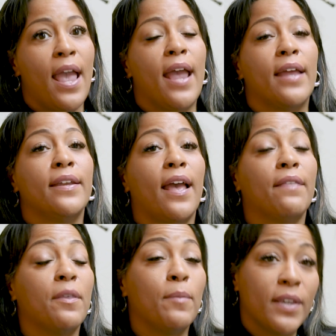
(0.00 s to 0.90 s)
And
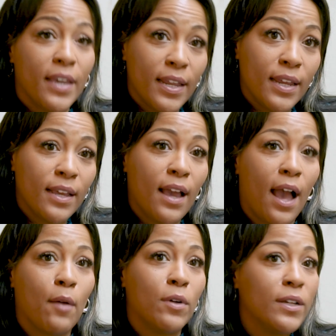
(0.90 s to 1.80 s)
at the beginning,
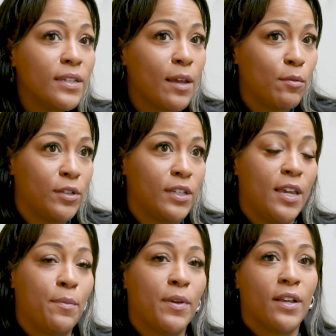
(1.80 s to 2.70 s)
I was able to
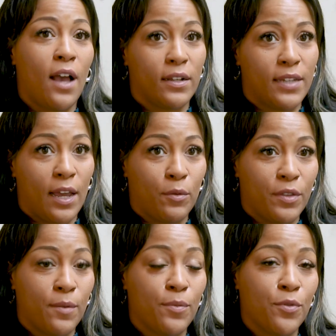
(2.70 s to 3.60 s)
keep in contact with
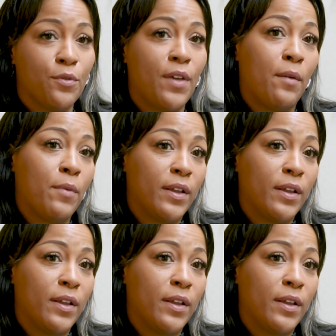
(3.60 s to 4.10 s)
them through that